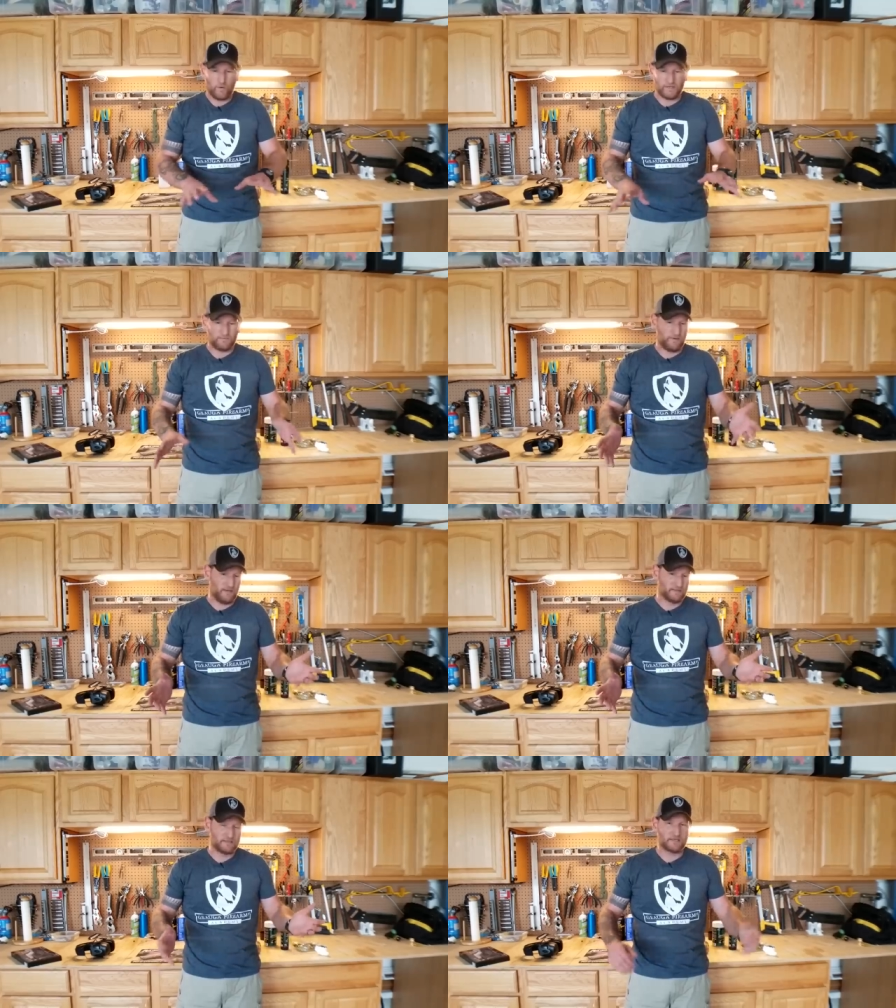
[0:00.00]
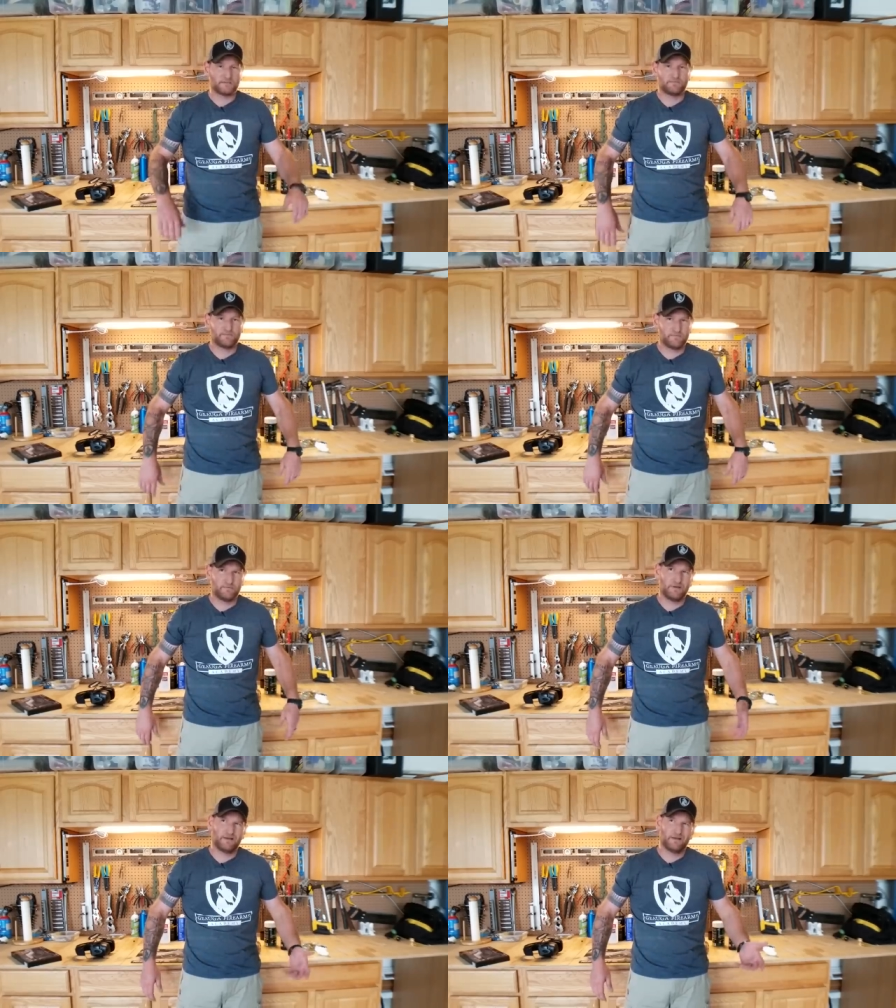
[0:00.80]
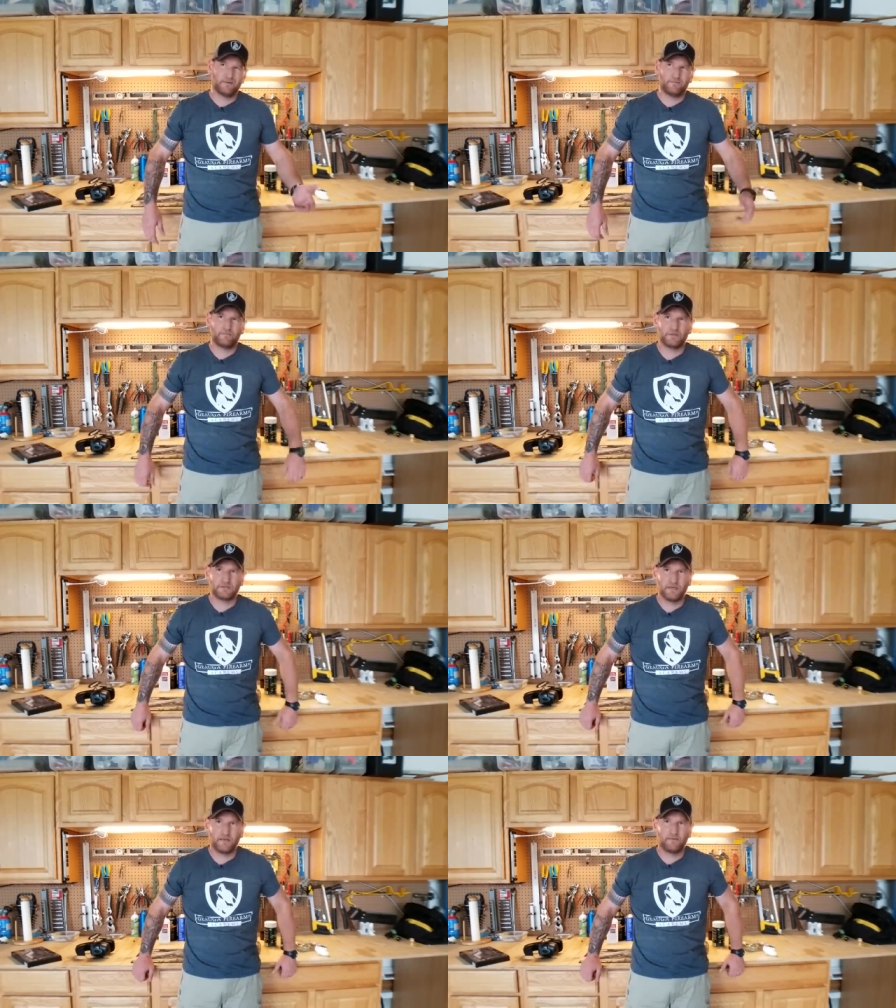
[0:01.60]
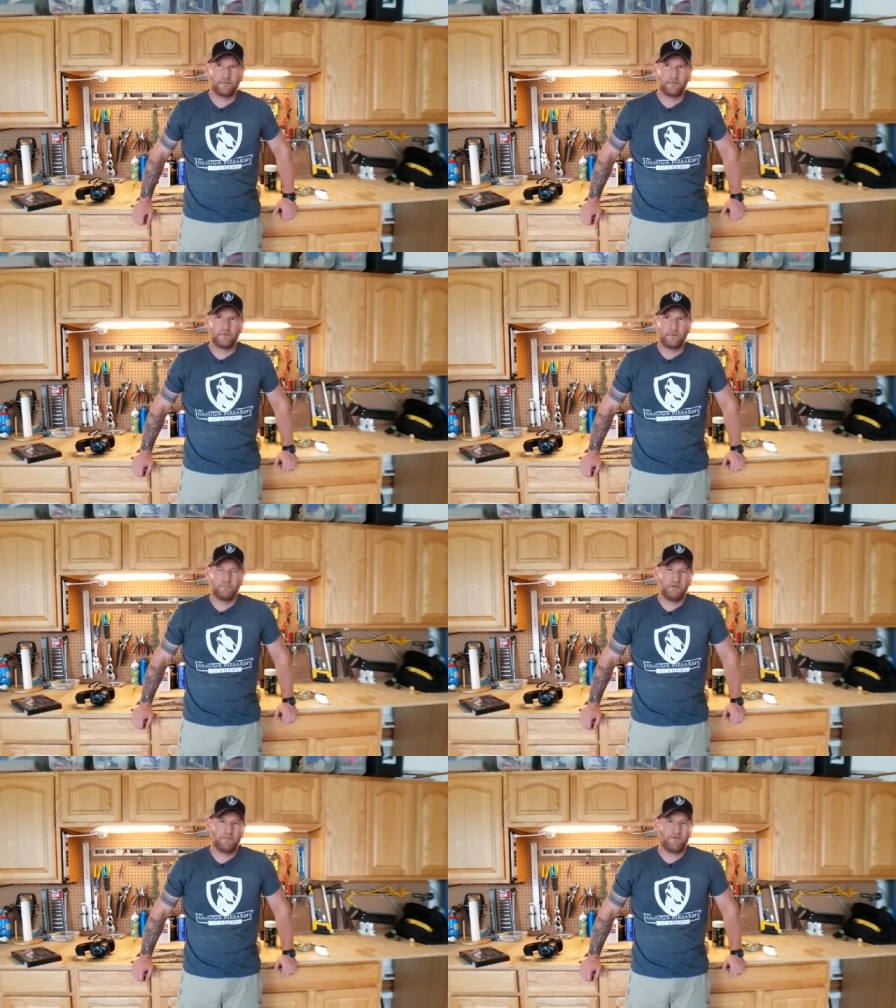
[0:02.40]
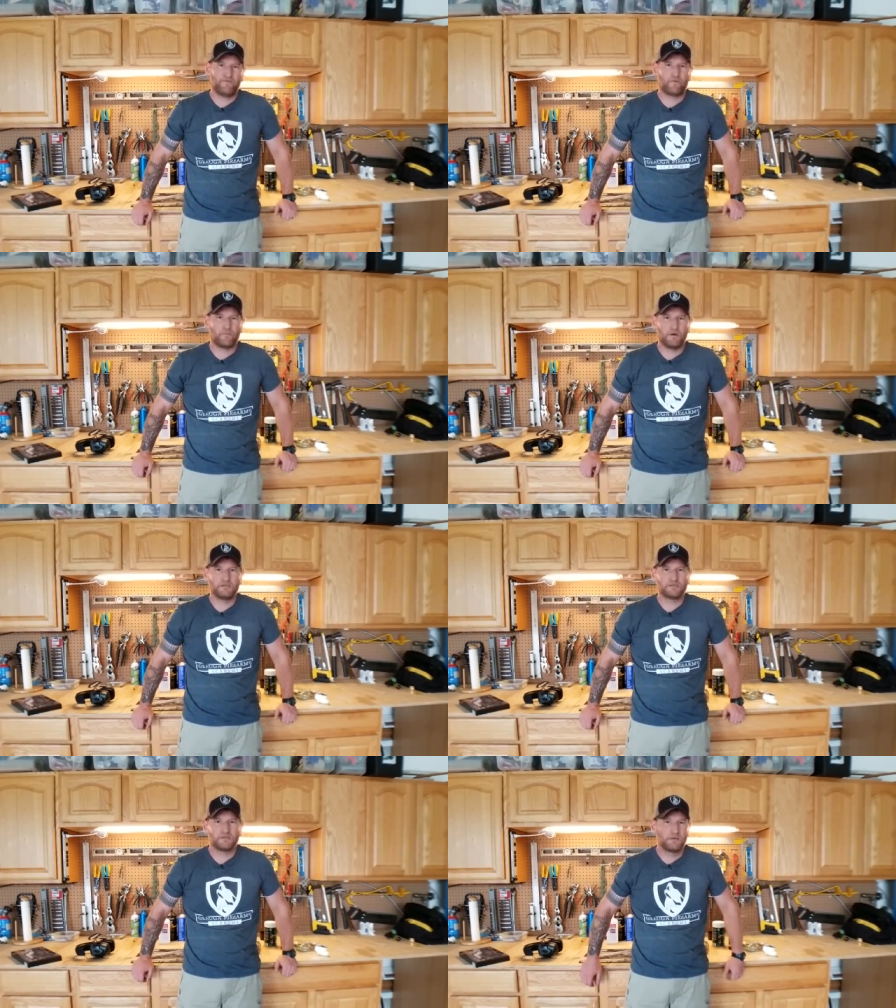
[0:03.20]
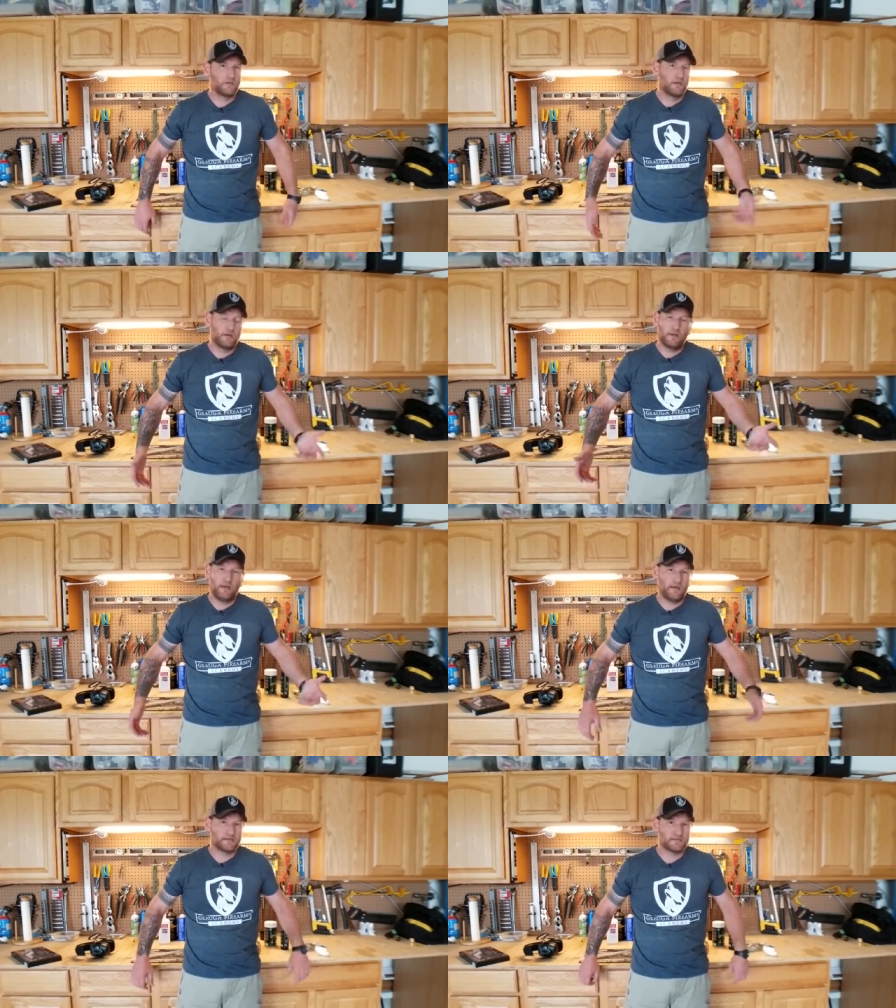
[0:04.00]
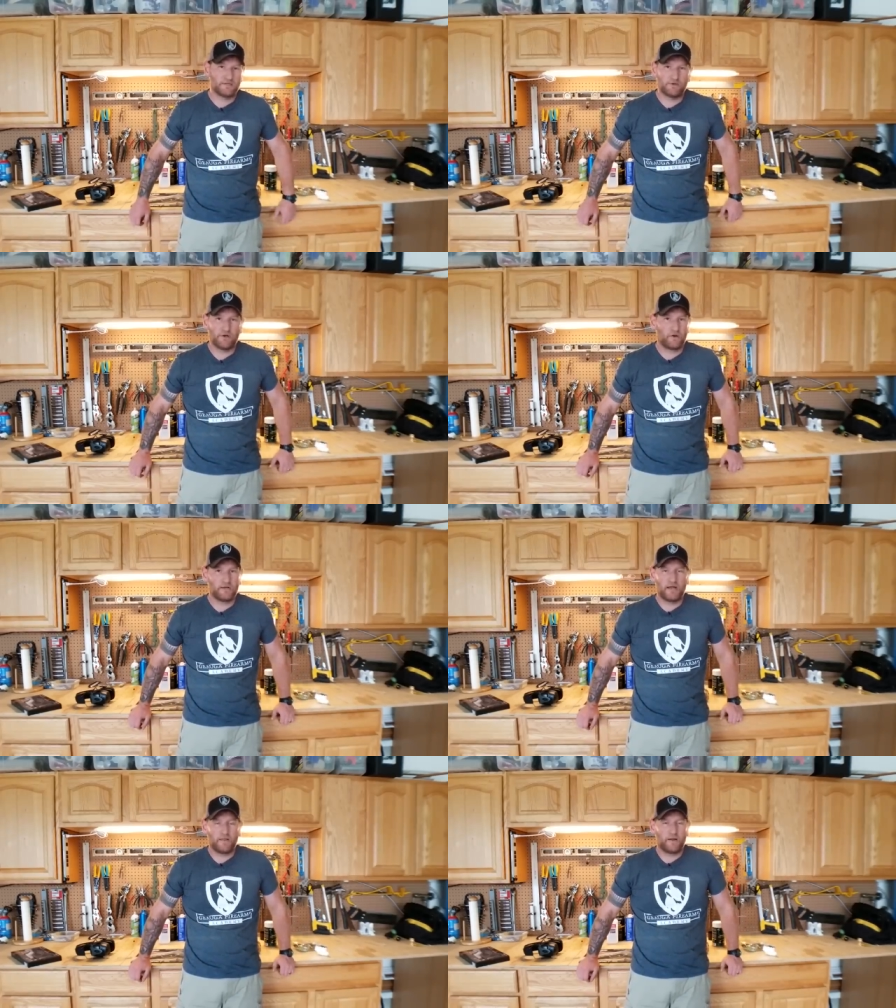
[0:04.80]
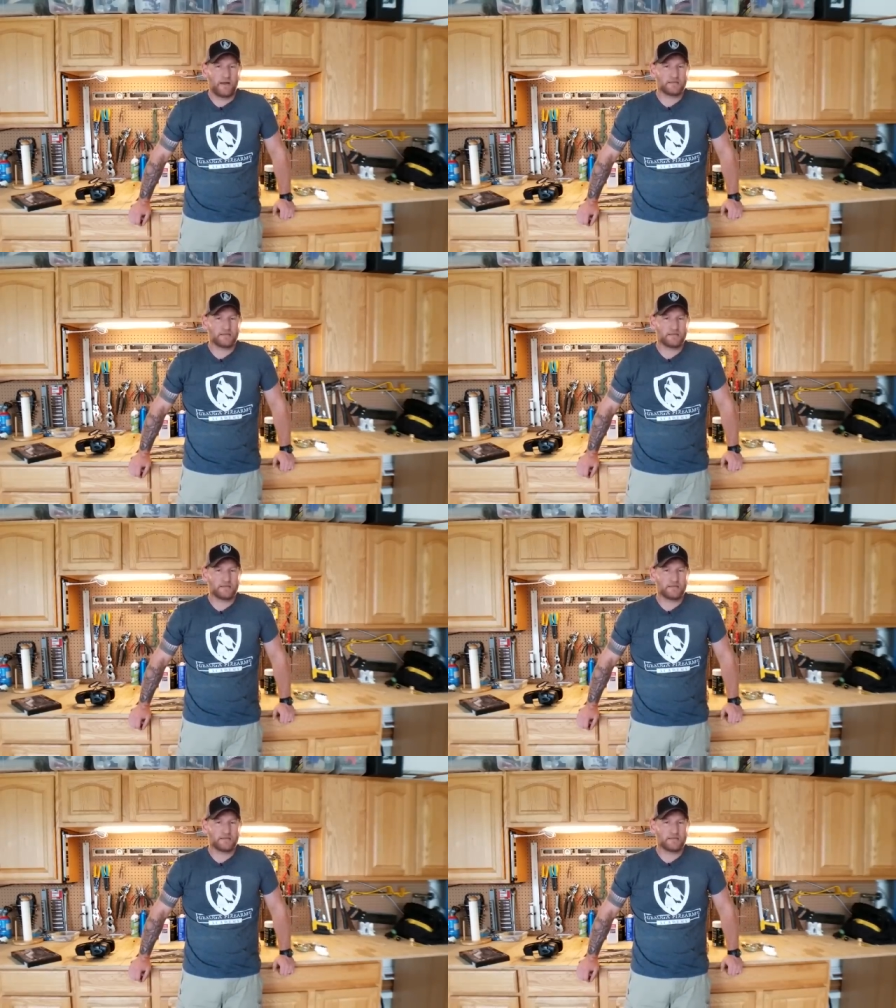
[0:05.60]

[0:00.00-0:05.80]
it's been six, well, let's say, yeah, about four months, and it's still coated on there.